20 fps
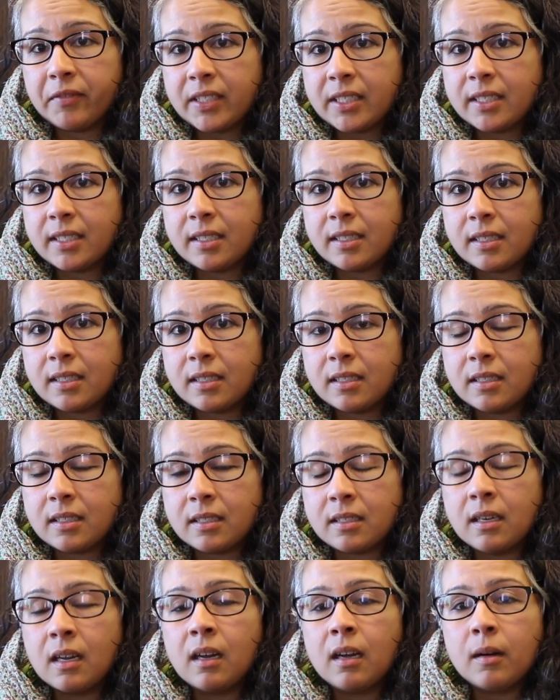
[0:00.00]

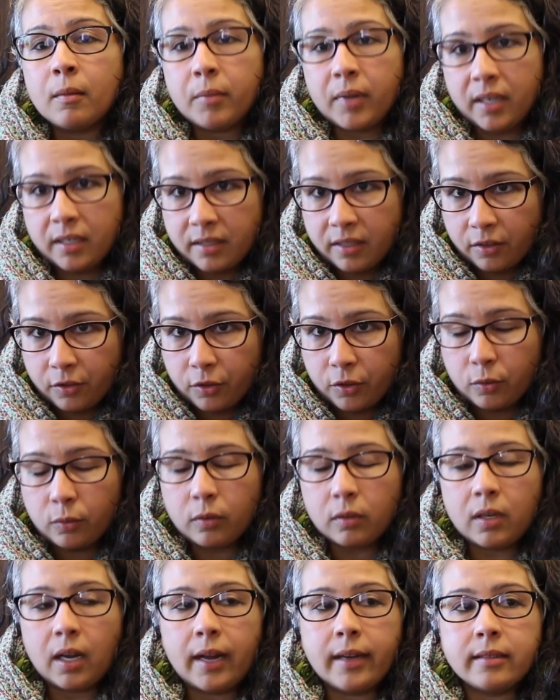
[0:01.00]
assistance, but it's
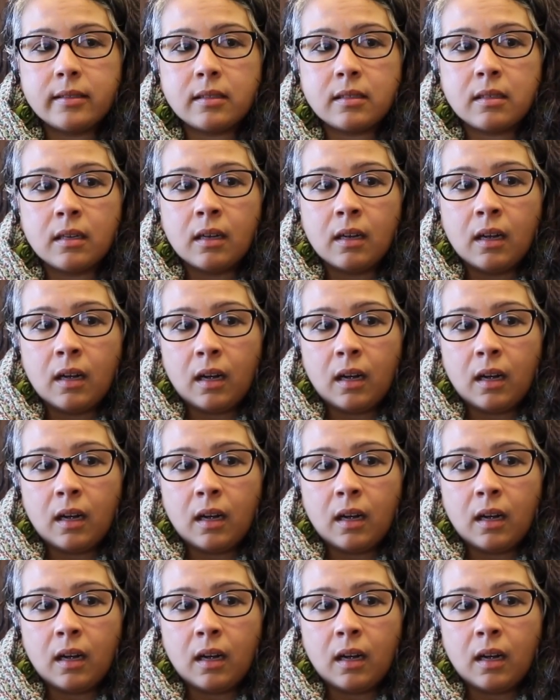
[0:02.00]
underutilized.